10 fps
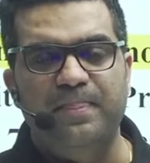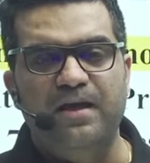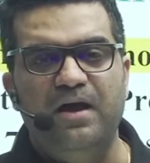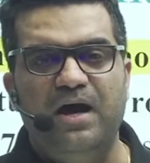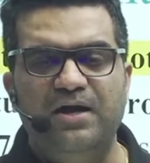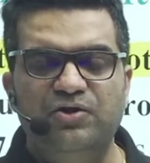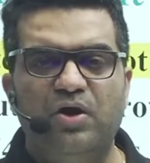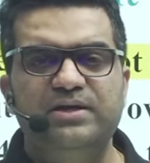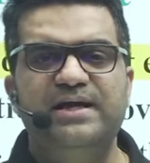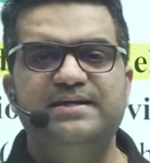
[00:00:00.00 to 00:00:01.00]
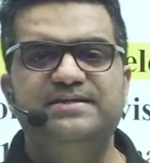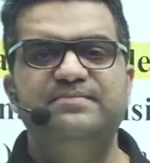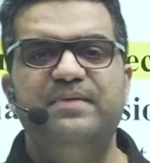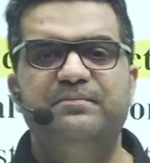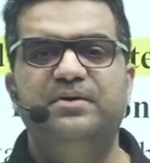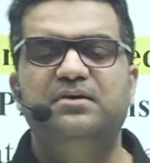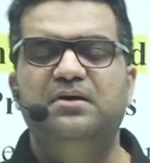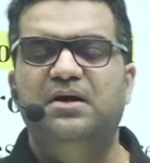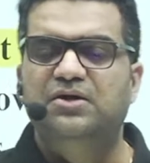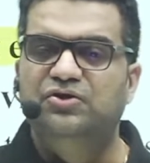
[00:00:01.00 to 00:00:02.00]
A non-elected member,
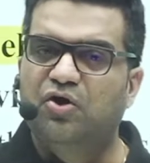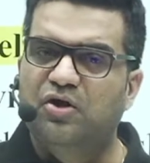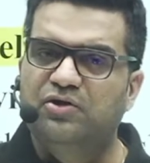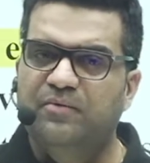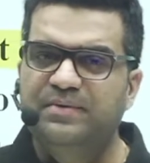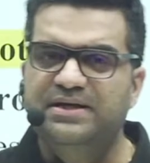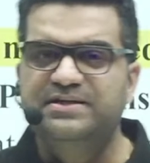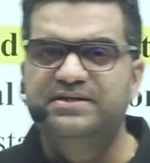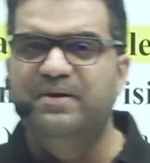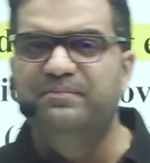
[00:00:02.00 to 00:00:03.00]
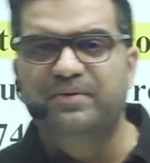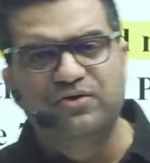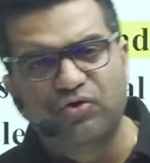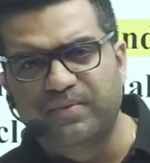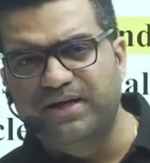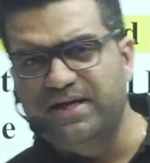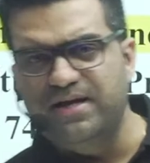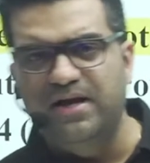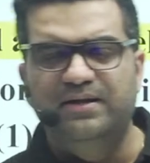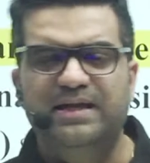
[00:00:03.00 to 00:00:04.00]
non-nominated member, nobody,
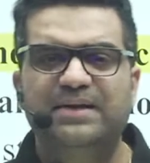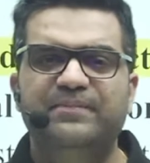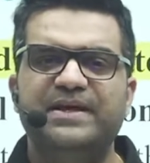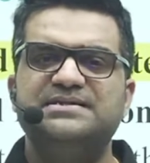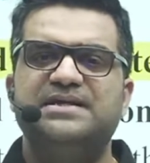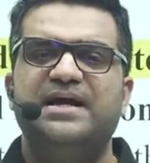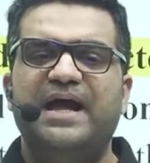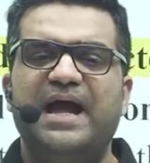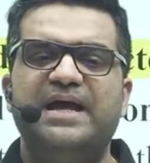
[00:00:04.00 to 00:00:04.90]
that means any